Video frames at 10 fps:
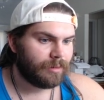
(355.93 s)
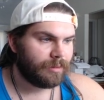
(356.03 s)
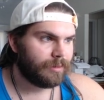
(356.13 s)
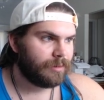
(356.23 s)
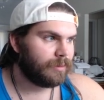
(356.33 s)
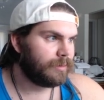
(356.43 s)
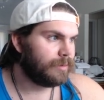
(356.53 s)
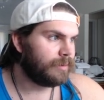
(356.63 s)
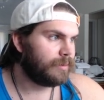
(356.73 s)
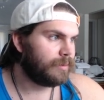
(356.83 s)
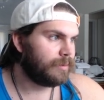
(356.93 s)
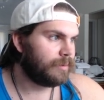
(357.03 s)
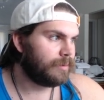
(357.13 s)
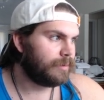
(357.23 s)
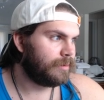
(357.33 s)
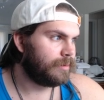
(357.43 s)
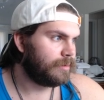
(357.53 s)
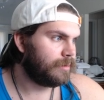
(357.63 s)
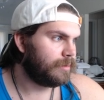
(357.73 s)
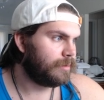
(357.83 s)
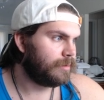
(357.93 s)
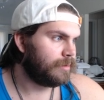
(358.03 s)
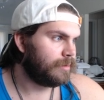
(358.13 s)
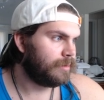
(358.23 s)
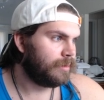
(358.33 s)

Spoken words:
Nothing is said.